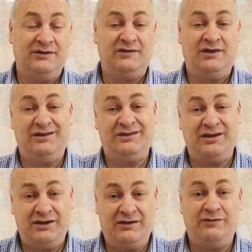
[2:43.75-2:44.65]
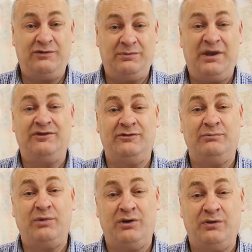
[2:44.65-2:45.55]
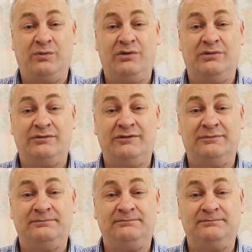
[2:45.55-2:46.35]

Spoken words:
So they give you the best of both worlds.